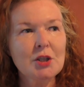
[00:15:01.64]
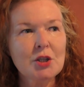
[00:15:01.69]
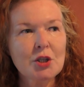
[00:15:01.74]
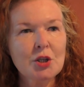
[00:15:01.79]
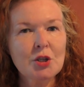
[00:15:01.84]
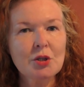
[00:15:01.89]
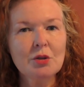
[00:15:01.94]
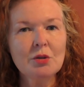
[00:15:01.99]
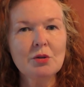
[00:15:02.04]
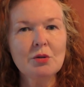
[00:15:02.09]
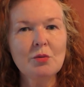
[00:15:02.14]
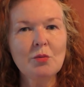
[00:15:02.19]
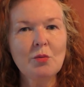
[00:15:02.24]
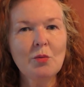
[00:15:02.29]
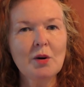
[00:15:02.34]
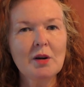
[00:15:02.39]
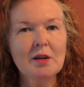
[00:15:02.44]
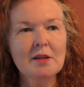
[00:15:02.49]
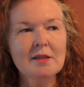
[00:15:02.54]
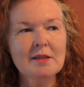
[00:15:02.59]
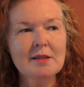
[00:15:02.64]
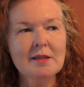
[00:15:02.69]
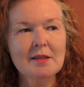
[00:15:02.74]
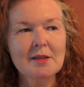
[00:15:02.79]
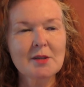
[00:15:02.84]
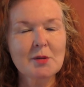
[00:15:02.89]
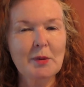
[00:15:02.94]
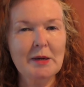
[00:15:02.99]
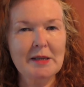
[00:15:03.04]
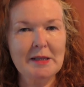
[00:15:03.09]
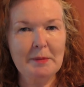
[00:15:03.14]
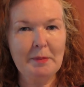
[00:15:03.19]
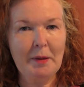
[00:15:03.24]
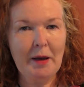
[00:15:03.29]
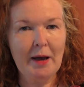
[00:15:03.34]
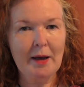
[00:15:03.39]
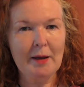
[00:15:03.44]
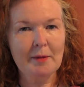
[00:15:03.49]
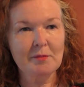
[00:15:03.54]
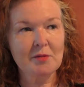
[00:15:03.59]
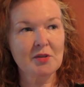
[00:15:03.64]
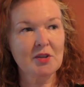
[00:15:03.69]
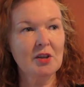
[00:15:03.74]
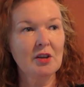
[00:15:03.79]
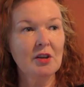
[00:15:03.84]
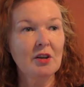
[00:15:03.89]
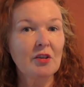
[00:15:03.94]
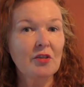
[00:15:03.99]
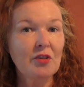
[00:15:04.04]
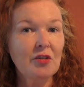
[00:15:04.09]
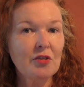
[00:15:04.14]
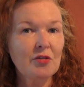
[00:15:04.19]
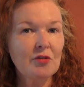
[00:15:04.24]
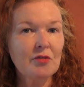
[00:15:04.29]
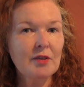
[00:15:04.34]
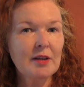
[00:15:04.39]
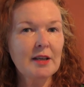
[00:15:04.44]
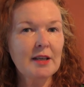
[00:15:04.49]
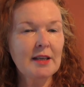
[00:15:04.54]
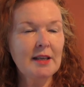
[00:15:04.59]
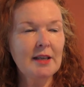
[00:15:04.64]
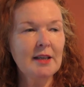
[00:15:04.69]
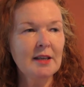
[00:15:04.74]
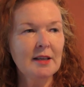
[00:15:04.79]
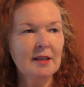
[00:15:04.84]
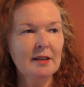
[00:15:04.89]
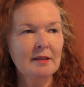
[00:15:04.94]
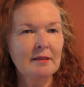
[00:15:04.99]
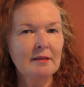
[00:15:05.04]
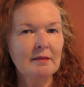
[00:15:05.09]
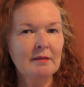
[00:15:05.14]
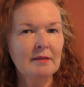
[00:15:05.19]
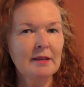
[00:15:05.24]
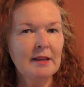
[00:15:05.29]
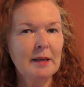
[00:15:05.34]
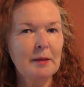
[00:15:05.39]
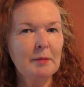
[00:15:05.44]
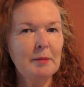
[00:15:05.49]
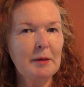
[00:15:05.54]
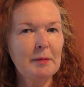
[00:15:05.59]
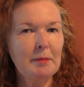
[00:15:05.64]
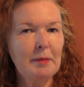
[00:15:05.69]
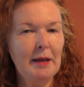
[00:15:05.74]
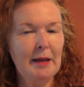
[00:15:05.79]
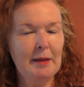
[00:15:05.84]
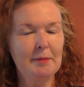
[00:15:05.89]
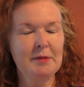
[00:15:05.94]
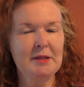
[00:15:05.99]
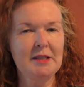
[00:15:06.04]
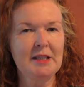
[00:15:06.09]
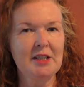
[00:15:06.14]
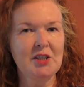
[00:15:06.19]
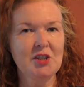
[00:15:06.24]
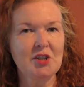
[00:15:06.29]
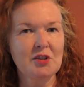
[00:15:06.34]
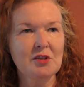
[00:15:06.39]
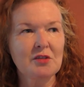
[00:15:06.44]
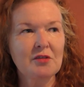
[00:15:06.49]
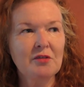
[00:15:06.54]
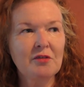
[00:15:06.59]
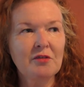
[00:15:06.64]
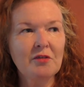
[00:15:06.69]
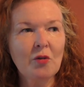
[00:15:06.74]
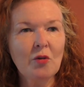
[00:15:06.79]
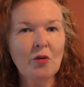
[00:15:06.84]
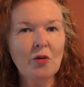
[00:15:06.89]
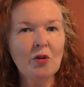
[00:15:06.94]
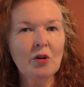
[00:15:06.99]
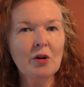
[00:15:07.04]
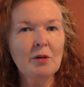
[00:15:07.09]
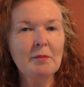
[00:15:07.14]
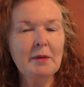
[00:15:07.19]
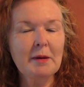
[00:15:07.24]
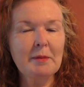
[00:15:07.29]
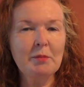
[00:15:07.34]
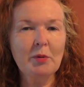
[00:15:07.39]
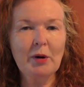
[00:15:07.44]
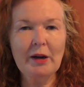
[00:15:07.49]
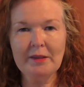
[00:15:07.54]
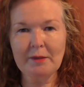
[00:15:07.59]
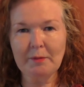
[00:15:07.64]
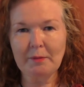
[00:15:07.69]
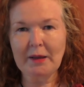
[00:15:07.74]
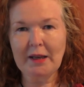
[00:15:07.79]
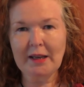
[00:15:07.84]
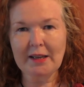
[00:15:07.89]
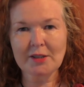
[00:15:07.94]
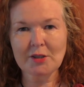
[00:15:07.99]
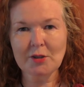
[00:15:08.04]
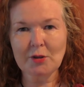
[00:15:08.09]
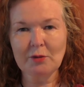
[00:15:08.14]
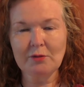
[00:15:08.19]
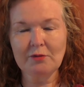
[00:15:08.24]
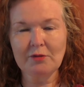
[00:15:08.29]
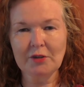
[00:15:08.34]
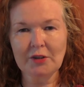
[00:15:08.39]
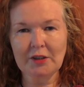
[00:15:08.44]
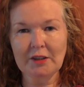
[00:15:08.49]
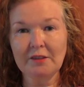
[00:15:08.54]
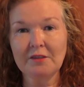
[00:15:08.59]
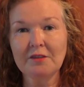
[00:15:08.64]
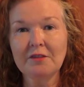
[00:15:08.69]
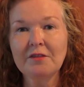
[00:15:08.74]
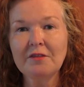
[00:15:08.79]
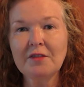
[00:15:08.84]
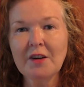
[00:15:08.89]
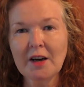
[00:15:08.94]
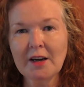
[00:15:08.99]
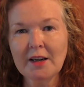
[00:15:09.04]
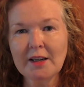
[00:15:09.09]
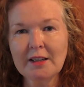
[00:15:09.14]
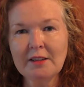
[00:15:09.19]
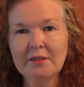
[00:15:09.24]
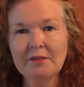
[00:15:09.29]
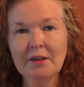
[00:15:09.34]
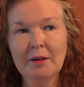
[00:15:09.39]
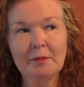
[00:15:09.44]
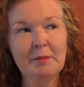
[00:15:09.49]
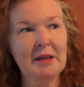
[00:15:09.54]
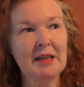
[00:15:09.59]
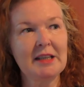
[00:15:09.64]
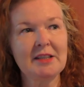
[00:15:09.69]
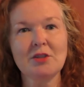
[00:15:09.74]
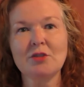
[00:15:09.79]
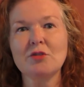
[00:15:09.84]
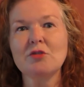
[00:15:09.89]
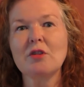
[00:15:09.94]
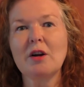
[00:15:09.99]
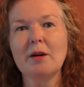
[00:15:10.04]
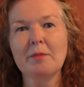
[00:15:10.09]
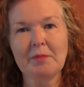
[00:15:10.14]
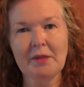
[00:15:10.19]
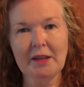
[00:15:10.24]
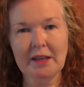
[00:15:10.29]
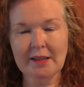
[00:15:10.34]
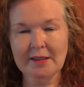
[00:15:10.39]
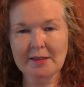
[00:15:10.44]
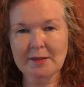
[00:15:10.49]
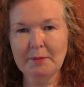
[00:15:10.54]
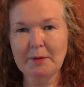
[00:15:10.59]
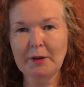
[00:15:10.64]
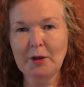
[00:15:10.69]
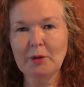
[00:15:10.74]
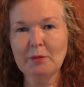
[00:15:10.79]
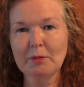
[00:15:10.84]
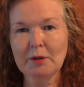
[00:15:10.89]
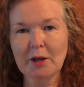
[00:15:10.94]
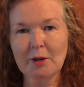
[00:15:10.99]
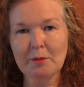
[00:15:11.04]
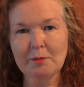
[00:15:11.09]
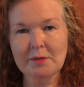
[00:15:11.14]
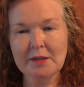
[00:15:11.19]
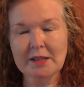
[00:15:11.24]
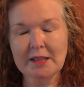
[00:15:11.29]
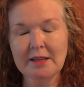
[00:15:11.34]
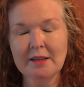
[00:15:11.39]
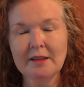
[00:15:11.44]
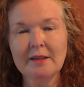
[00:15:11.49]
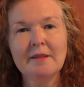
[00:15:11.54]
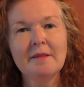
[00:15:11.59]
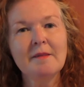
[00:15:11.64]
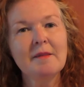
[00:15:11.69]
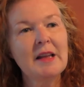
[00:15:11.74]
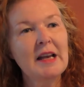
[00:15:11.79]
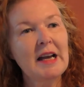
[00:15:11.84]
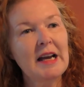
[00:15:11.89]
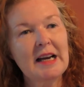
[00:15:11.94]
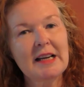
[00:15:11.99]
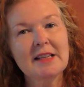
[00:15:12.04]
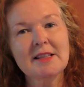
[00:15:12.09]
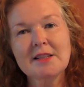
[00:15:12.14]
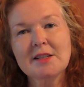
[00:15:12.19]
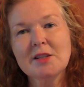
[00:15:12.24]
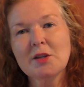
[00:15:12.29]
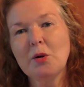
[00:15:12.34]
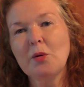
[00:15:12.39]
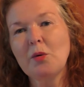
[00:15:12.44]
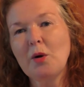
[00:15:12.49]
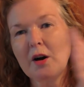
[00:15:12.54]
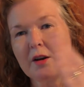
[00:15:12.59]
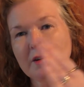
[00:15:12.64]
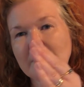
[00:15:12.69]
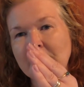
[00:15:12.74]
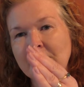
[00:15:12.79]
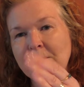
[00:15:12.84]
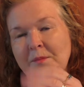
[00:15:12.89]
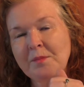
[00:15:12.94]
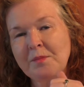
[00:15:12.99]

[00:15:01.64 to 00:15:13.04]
2 was sweaty palms. 3 a little bit of palpitations. 4, my breath began to go funny. 5, I began to drop things and become clumsy, and so on.